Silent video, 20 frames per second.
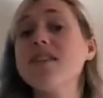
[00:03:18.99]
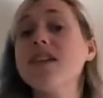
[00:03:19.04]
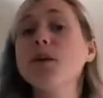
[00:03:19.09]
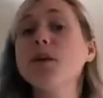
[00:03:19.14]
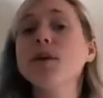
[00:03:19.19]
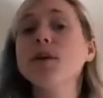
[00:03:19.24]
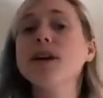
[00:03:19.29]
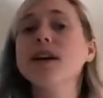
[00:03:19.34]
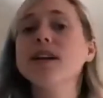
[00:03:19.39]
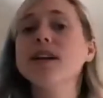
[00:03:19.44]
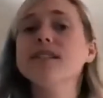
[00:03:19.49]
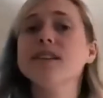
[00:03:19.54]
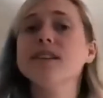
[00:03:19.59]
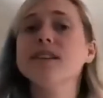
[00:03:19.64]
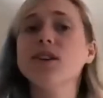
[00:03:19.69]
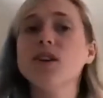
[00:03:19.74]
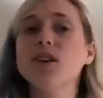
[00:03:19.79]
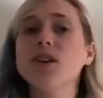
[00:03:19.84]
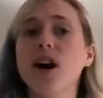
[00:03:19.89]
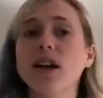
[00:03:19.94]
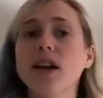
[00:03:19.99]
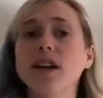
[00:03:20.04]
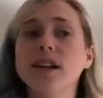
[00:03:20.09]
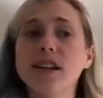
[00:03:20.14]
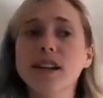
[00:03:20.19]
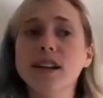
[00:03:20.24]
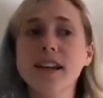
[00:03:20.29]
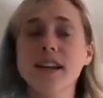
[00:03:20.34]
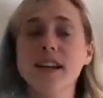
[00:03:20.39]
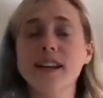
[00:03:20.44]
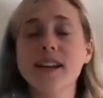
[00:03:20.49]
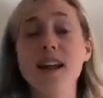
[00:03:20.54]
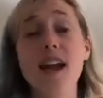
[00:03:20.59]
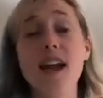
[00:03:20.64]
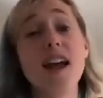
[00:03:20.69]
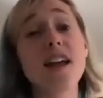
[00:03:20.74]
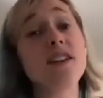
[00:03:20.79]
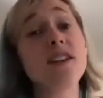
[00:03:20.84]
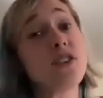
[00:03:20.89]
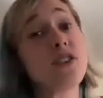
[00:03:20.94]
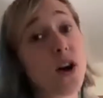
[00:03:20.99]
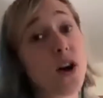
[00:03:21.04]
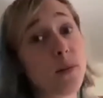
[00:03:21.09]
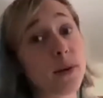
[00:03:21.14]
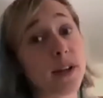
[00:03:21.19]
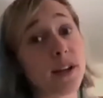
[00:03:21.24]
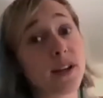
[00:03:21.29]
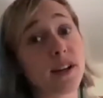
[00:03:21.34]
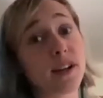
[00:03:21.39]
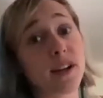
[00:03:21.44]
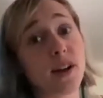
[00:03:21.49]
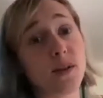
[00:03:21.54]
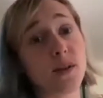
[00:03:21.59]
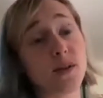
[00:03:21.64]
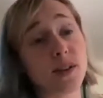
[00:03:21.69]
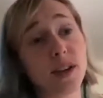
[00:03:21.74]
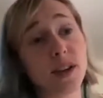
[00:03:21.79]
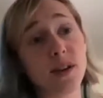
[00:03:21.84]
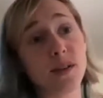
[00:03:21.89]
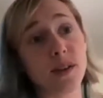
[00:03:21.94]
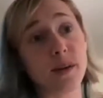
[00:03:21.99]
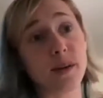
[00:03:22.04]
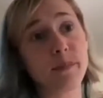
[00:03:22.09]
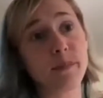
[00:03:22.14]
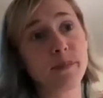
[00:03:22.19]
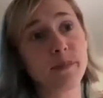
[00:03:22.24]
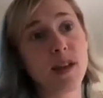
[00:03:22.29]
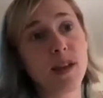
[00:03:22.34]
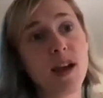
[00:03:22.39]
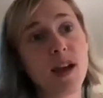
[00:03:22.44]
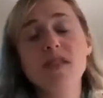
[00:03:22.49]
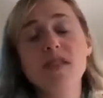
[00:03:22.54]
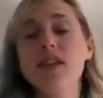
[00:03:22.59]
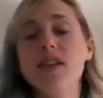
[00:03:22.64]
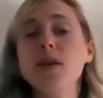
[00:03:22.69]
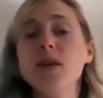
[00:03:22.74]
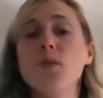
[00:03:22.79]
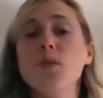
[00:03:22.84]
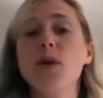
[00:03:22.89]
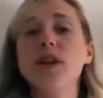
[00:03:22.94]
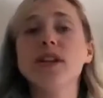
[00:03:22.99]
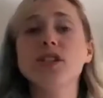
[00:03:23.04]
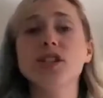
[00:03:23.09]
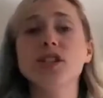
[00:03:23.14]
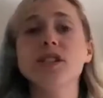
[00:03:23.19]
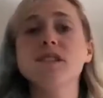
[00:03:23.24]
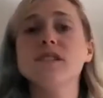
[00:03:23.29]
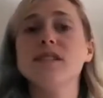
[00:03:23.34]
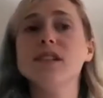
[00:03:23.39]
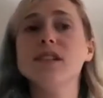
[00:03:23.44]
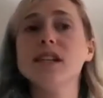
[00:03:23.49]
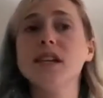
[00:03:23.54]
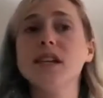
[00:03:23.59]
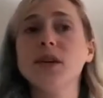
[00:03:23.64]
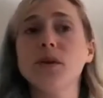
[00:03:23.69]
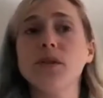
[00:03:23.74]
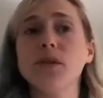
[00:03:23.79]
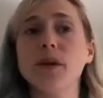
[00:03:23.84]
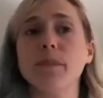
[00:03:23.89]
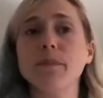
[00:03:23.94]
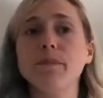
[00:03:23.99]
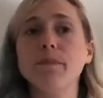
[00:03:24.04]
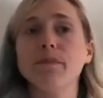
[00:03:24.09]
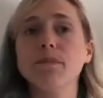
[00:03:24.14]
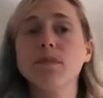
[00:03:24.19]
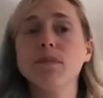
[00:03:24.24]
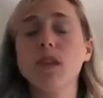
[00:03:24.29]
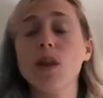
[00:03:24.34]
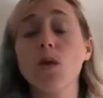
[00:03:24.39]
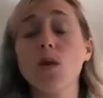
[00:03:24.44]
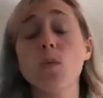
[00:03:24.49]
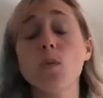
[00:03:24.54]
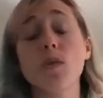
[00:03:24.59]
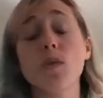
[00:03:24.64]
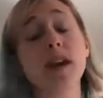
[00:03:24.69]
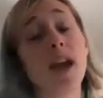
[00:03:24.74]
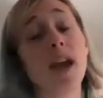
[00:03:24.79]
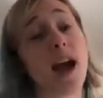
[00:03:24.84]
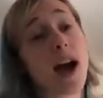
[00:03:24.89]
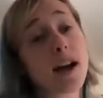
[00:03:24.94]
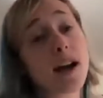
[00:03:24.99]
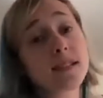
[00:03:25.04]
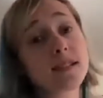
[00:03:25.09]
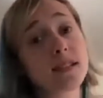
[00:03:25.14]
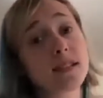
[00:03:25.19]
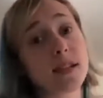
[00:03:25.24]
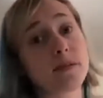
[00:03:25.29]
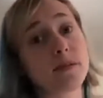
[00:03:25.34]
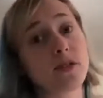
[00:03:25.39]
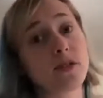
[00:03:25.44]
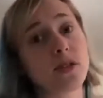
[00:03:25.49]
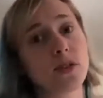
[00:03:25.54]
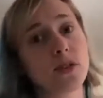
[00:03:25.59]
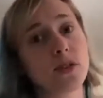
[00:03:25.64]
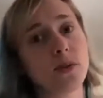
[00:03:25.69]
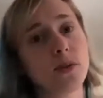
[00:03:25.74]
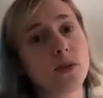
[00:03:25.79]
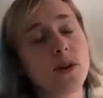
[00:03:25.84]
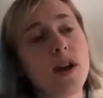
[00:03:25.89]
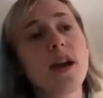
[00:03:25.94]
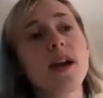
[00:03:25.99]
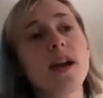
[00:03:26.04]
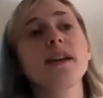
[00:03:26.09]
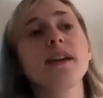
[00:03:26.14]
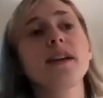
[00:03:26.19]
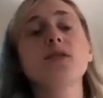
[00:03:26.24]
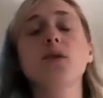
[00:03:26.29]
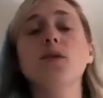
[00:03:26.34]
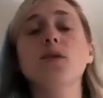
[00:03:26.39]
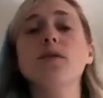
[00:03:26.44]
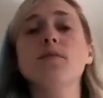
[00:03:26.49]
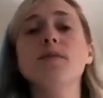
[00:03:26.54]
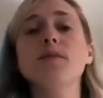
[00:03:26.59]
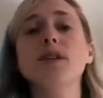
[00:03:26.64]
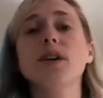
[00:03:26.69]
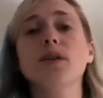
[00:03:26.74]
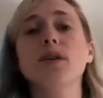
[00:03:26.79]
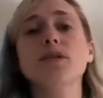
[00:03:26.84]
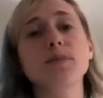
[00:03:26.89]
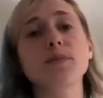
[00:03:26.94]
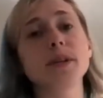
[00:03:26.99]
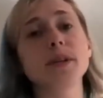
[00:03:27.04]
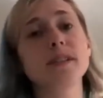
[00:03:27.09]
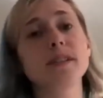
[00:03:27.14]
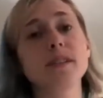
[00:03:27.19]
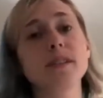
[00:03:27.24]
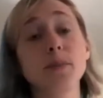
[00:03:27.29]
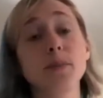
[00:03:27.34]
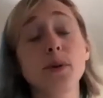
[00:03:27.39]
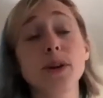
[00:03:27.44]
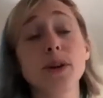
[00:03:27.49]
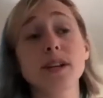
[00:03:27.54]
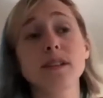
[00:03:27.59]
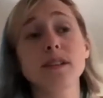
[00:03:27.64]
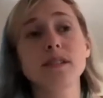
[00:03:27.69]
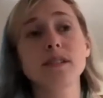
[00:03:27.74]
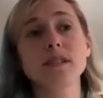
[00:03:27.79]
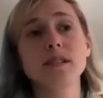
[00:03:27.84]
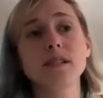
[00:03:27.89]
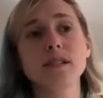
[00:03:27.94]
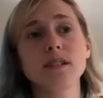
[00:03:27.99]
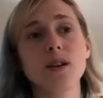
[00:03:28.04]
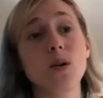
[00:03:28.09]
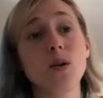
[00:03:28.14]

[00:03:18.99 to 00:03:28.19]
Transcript: They were considered unclean, and nobody could go near them. They wanted Jesus to heal them. When they asked him to, he told them to go speak to the priest.